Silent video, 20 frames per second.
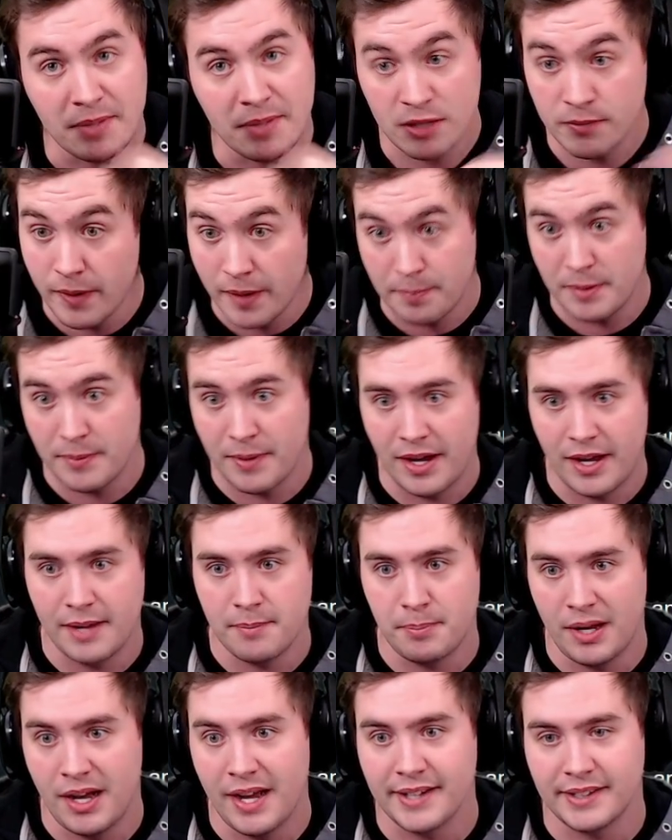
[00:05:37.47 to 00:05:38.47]
You might be behind,
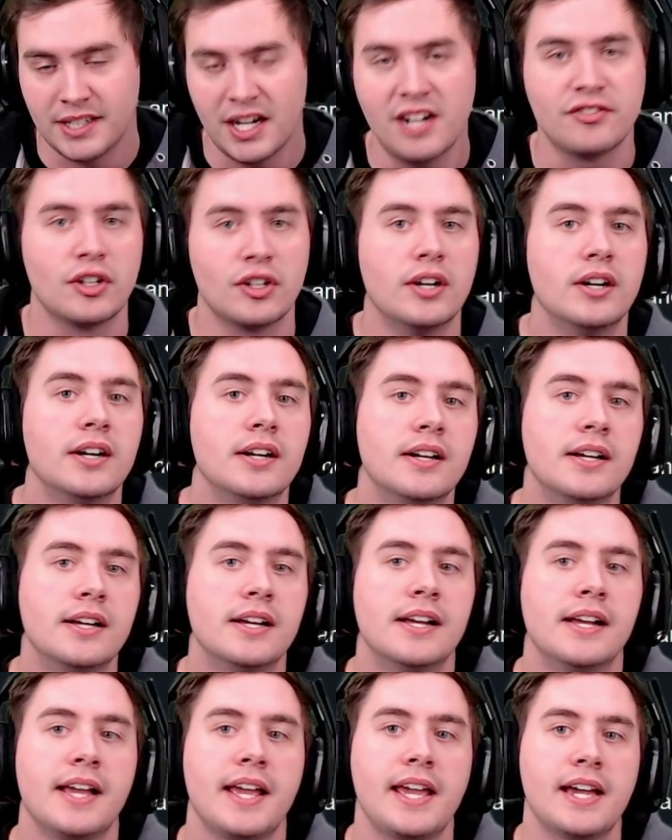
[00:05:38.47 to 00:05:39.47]
behind cover,
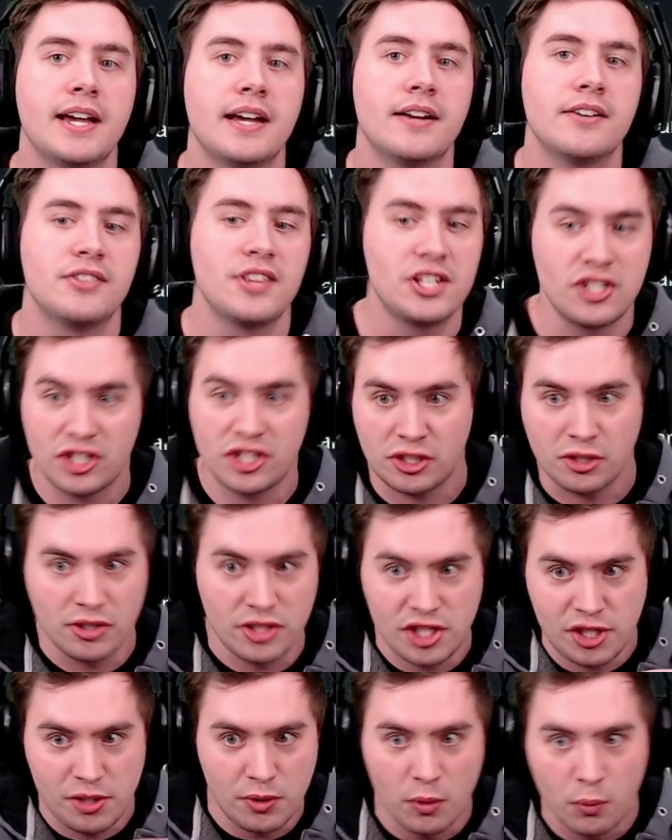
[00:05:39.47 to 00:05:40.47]
and they just
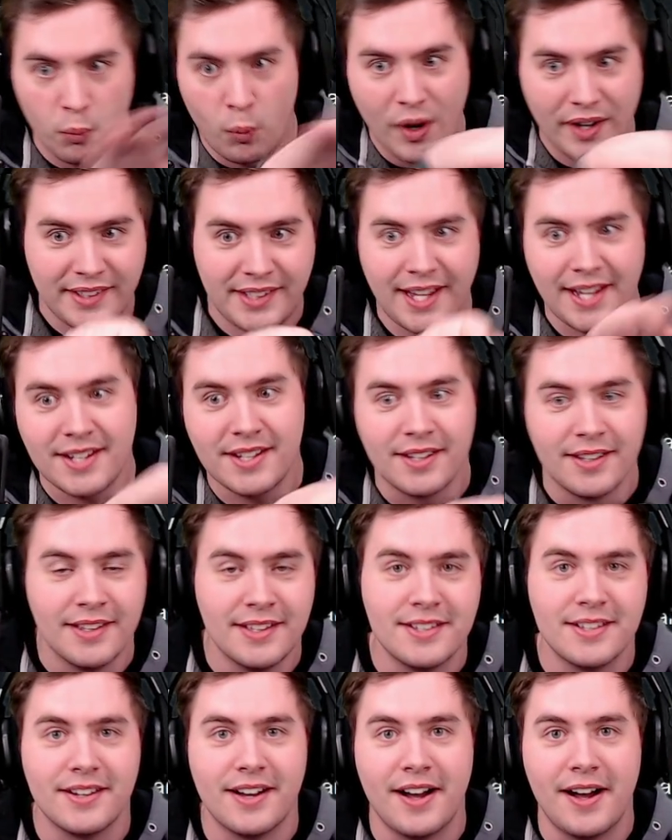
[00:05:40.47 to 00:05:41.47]
shoot a one K,
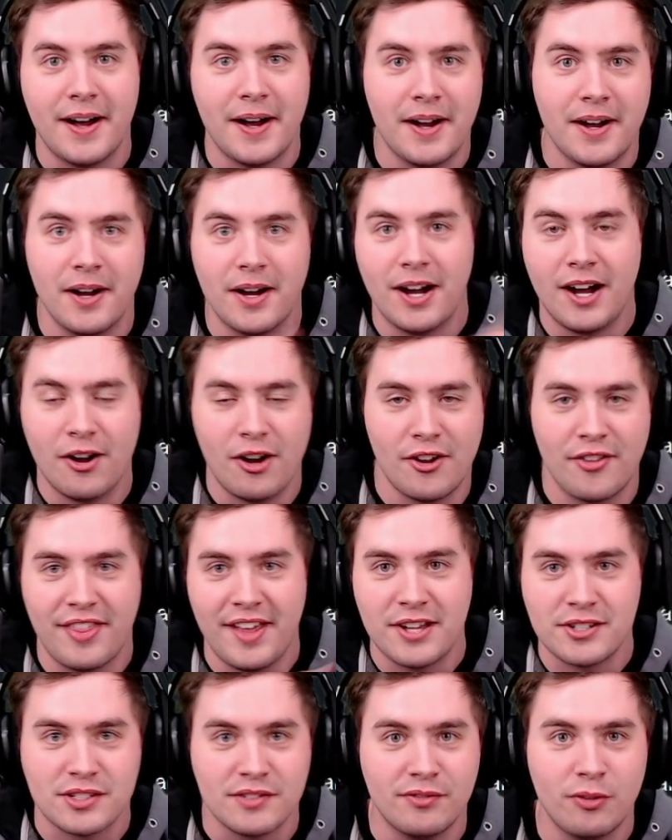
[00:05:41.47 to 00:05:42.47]
uh, a, a
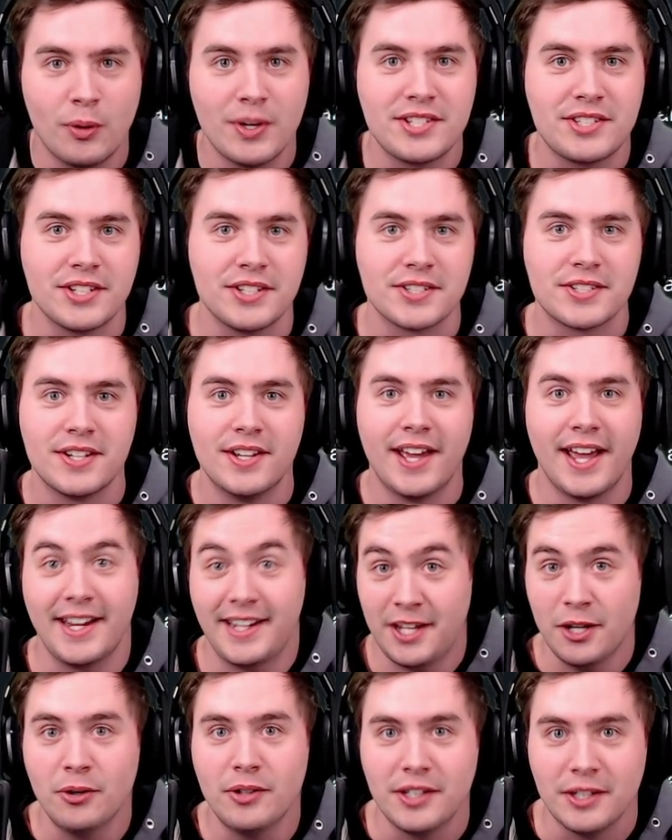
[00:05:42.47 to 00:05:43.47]
thousand voices, and
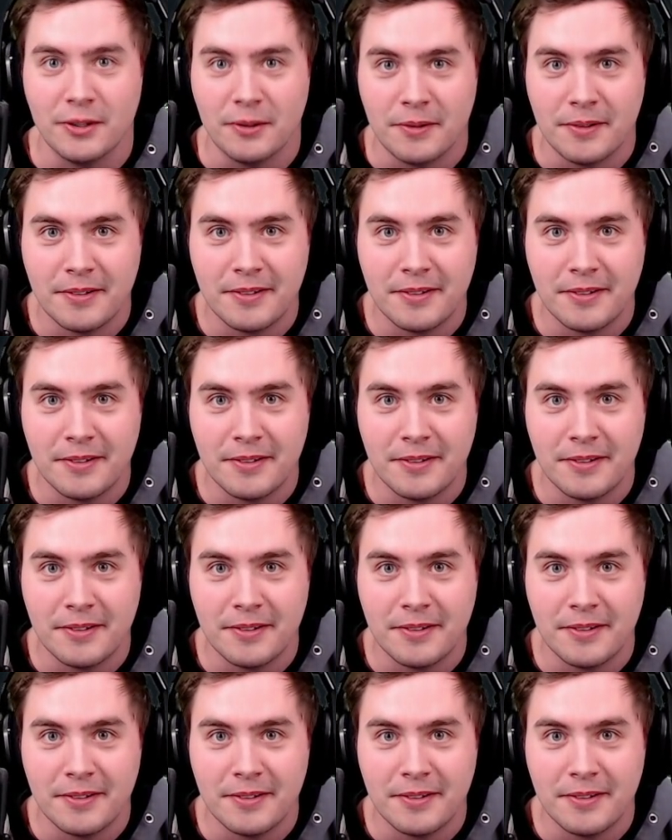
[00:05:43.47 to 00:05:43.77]
kill you,